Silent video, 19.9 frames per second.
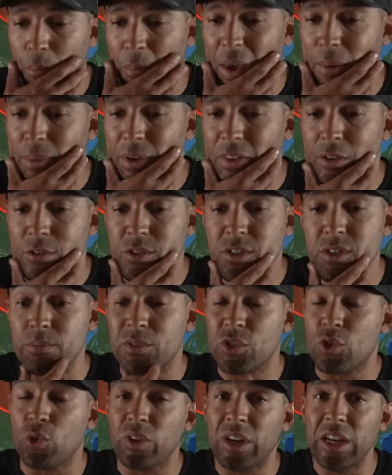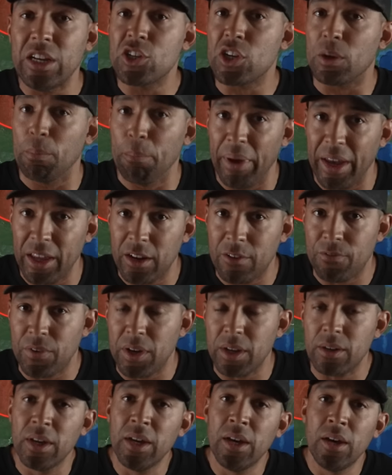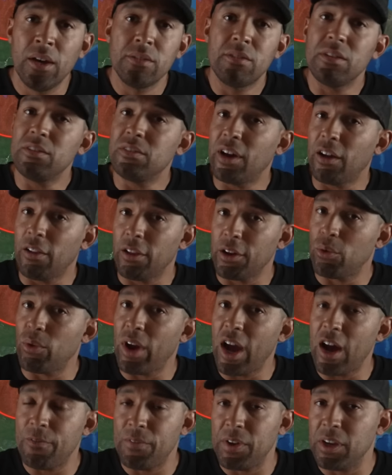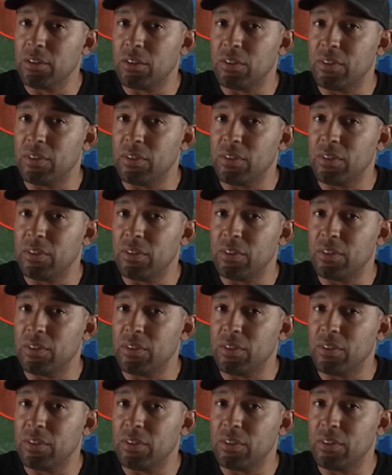maybe there's some strategic benefit to telegraphing,